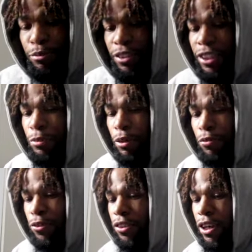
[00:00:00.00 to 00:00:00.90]
This is my
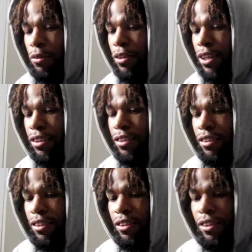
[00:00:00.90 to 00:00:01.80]
first time reacting
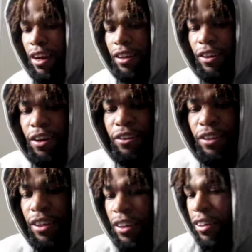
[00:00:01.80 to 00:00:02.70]
to Ikon,
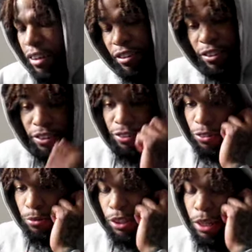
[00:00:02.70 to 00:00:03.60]
and you know what
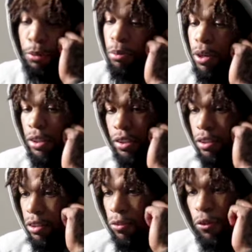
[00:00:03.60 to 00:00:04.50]
I'm saying, I'm impressed,
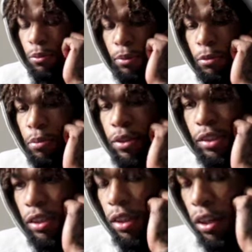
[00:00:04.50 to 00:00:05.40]
you feel me, I'm
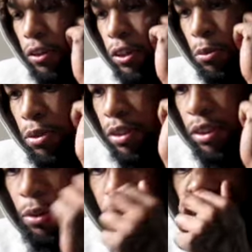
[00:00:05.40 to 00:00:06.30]
impressed. I
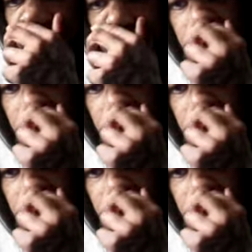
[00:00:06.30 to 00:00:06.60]
wanna see